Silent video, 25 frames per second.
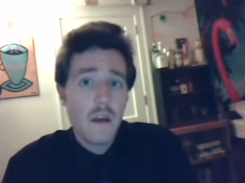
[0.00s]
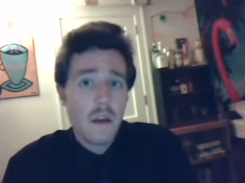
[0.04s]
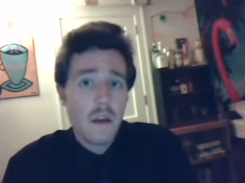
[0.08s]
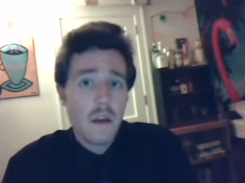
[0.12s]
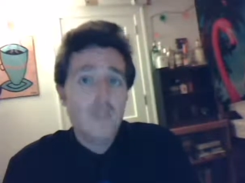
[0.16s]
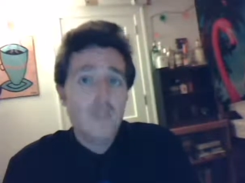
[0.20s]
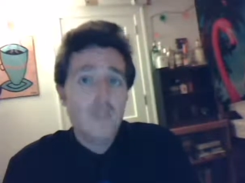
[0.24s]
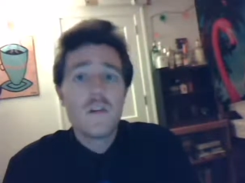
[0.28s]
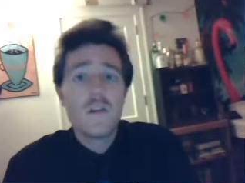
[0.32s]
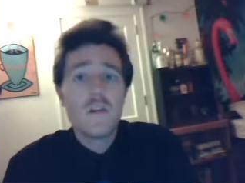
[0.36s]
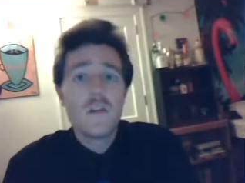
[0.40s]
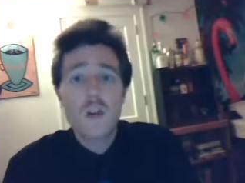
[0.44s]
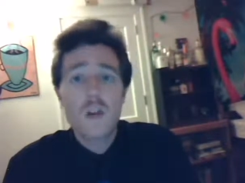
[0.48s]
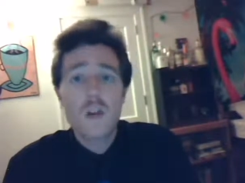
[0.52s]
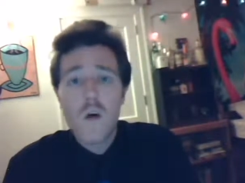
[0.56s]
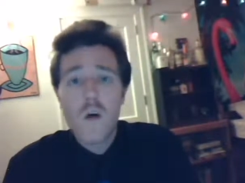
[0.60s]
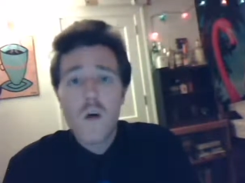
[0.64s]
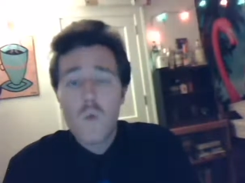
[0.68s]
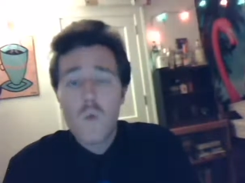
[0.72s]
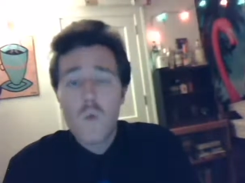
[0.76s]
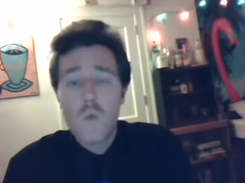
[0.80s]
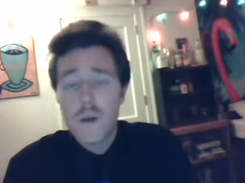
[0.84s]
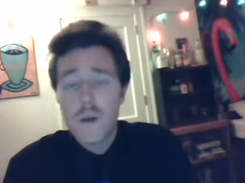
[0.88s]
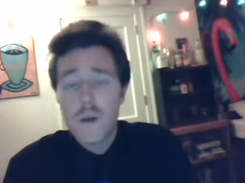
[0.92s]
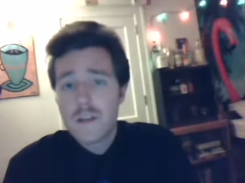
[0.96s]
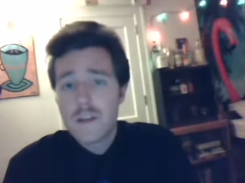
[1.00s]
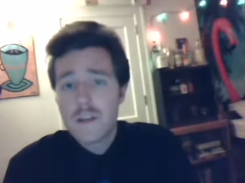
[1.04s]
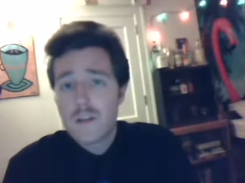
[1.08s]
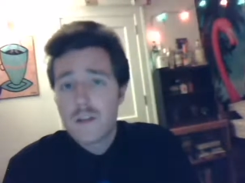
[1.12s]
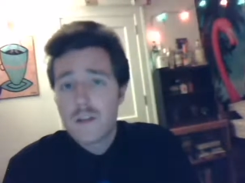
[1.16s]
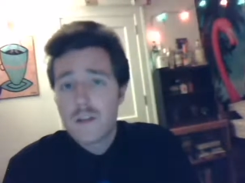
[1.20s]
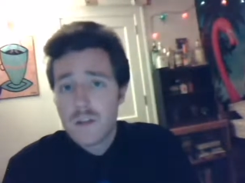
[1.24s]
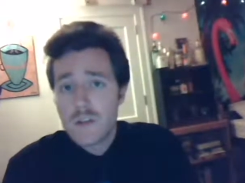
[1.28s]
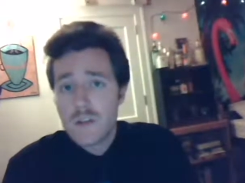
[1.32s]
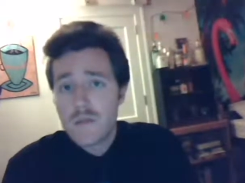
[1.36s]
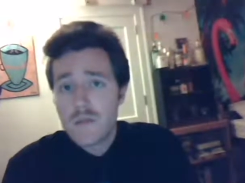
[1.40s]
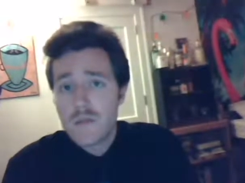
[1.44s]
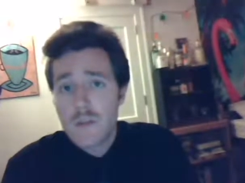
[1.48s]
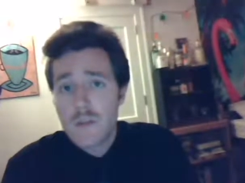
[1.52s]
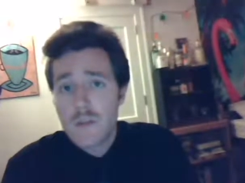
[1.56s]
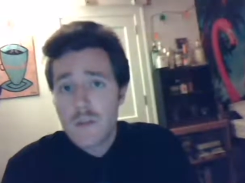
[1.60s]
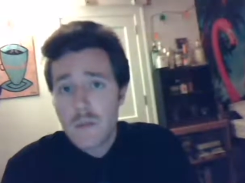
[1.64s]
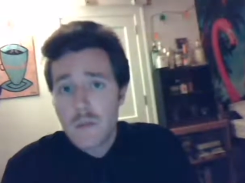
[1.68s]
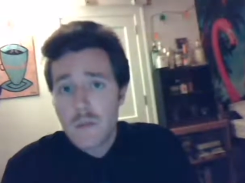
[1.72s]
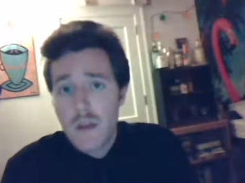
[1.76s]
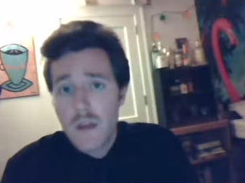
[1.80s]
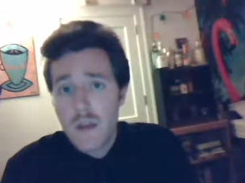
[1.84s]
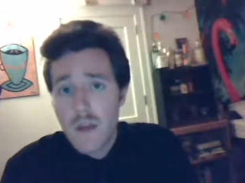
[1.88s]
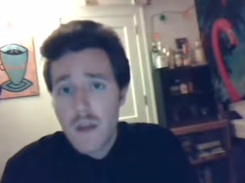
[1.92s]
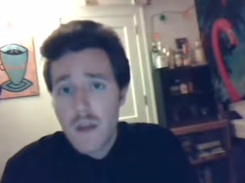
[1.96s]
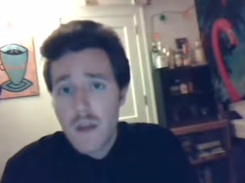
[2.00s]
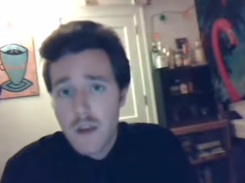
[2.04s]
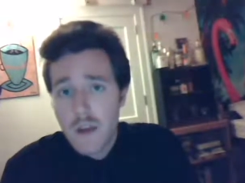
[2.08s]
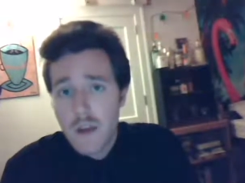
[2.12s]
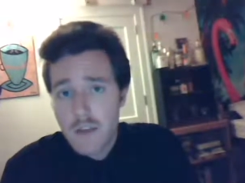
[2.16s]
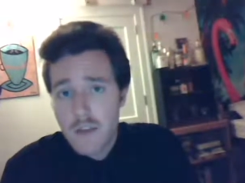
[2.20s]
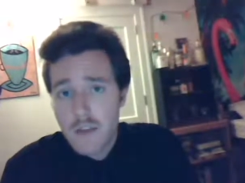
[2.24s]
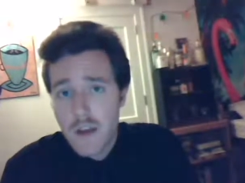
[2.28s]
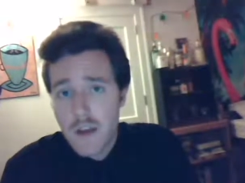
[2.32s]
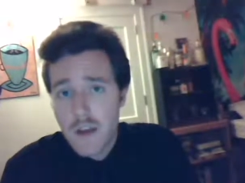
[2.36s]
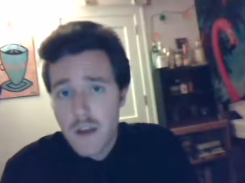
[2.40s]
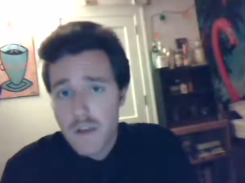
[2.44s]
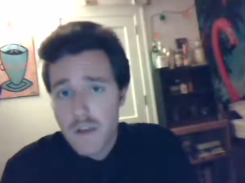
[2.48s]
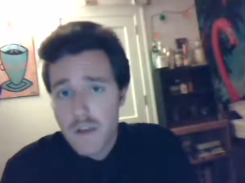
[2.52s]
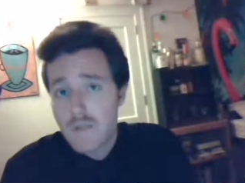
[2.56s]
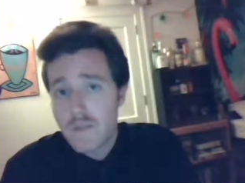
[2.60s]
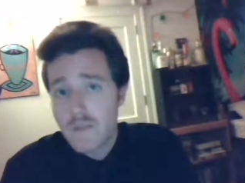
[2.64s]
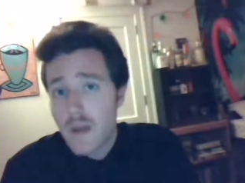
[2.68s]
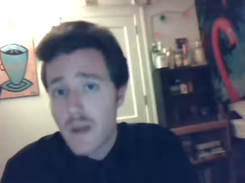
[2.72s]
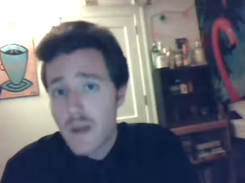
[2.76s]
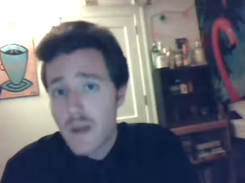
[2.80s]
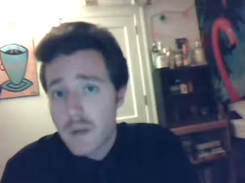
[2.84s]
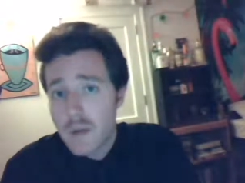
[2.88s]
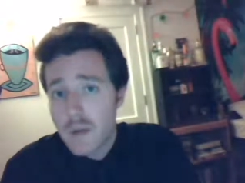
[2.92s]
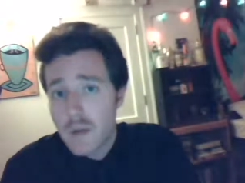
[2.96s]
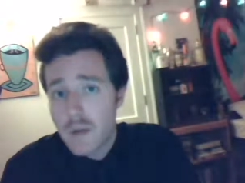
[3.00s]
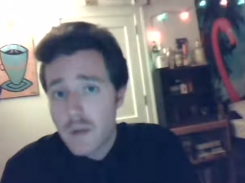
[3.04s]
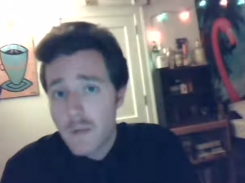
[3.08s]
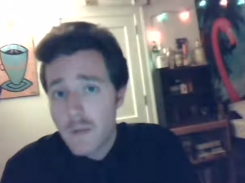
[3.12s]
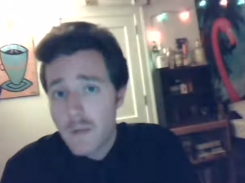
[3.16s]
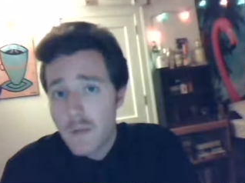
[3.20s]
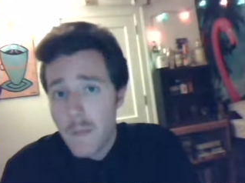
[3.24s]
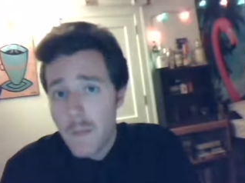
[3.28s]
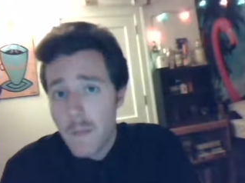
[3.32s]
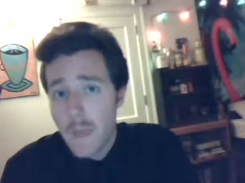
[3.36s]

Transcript: know what to do to make that education valuable.